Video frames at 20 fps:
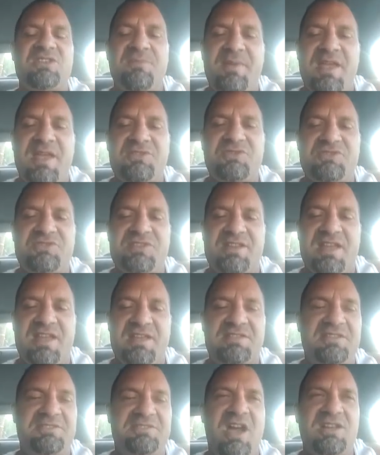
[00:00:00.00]
gonna be interested
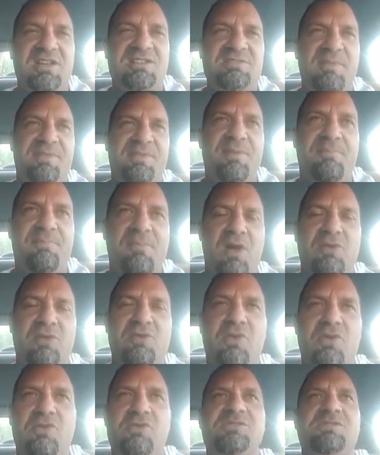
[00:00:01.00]
in. It talks about the
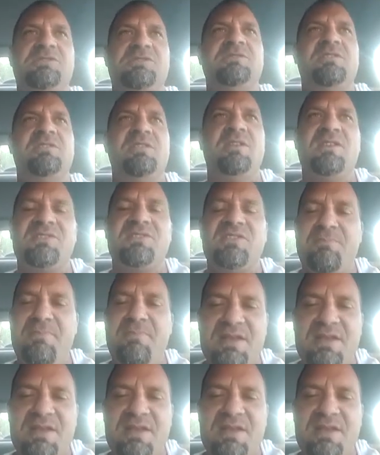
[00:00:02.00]
Mongols, the